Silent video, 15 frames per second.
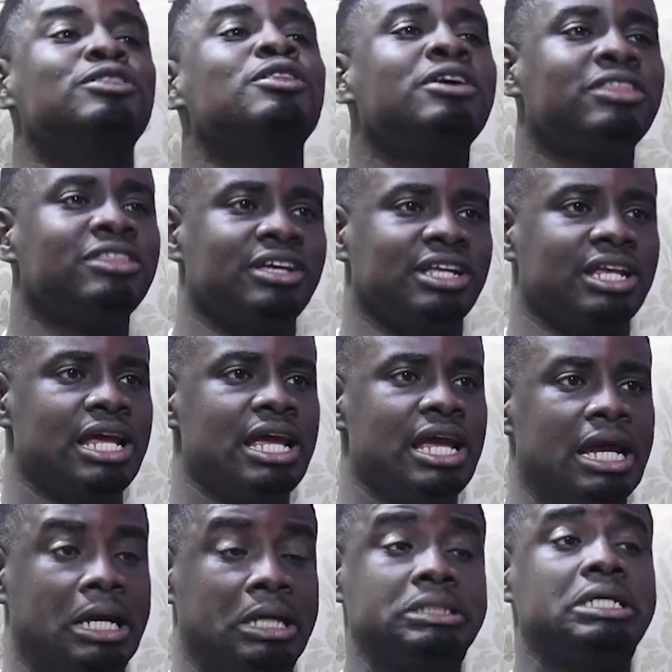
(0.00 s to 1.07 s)
"Nothing."
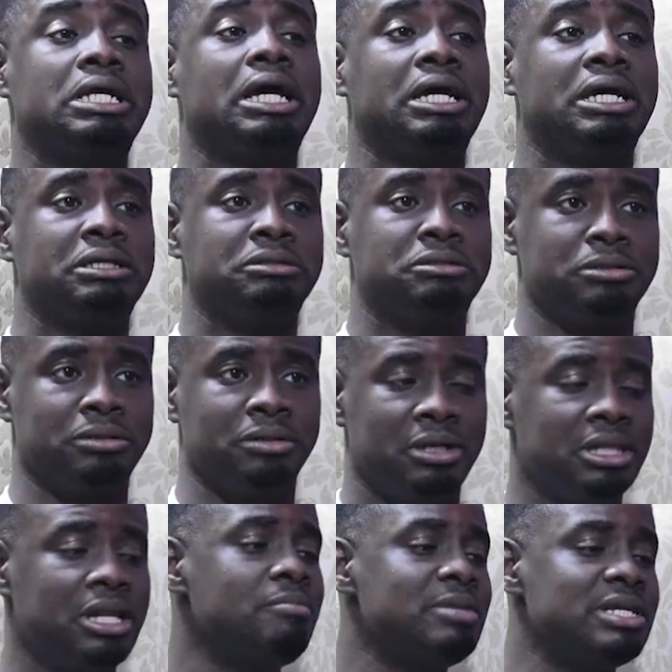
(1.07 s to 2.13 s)
I heard you.
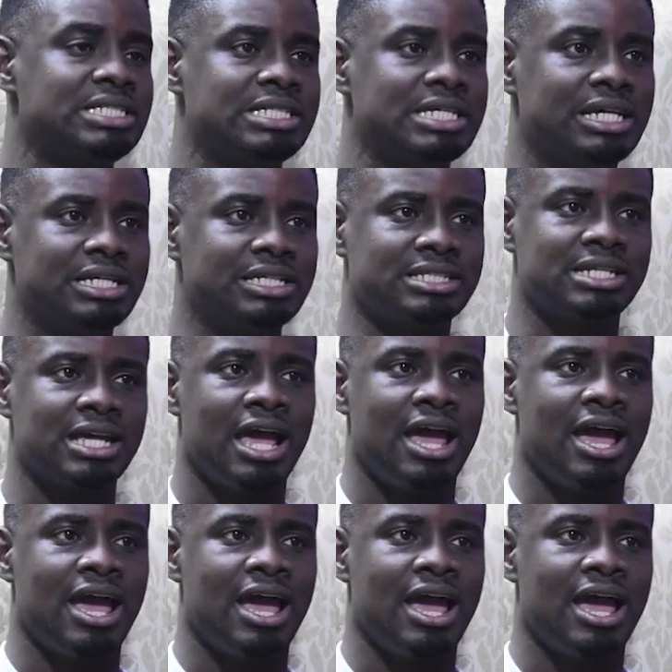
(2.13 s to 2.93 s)
Let me see it.